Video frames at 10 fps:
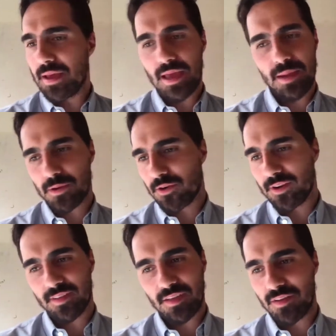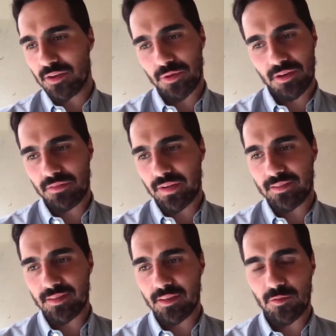a hypocrite to give anyone advice
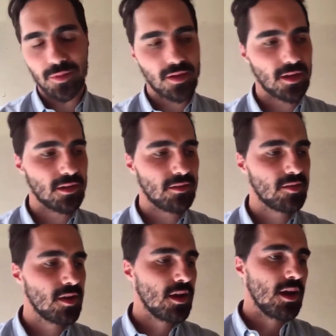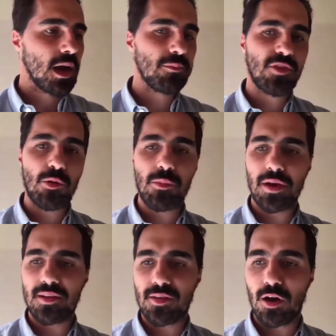in this, because I'm someone
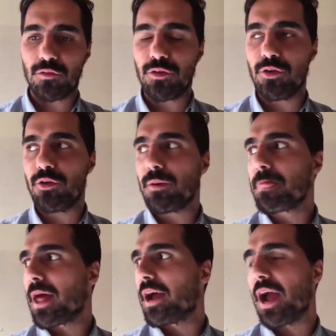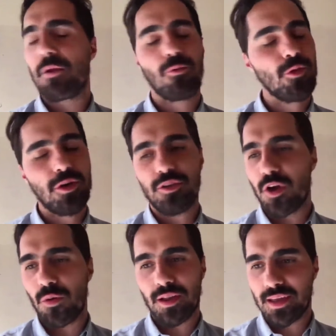myself who I really don't
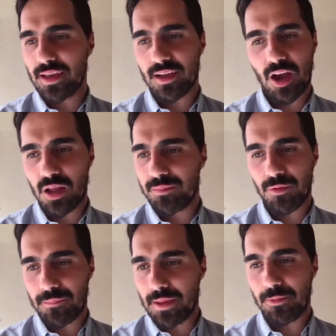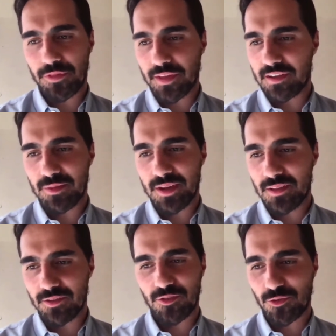want to get caught up in what people think of me.
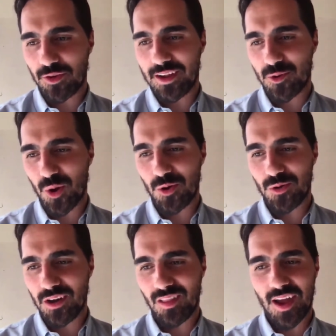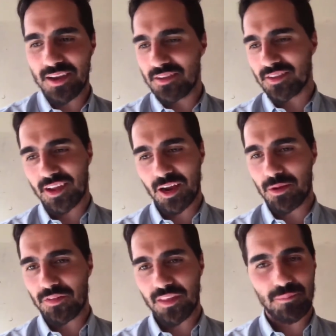There's this great quote: "A lion doesn't care
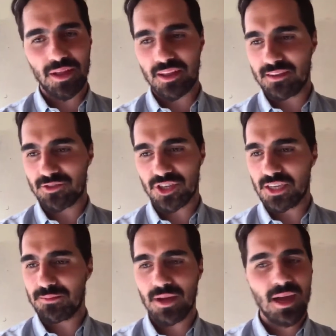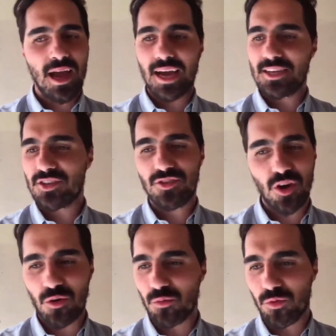about the opinion of sheep." I just
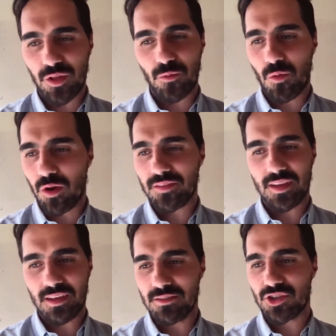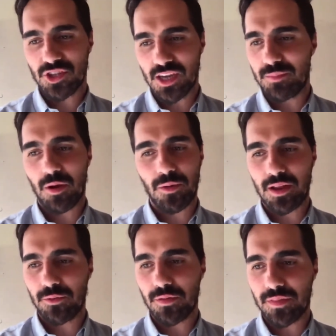don't really want to give a shit about what
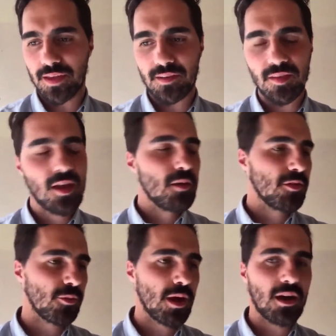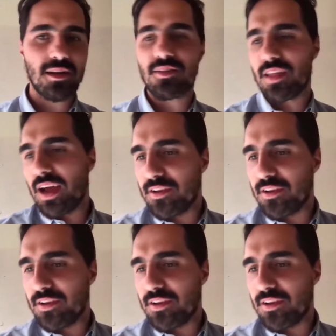anyone thinks. But the reality is that I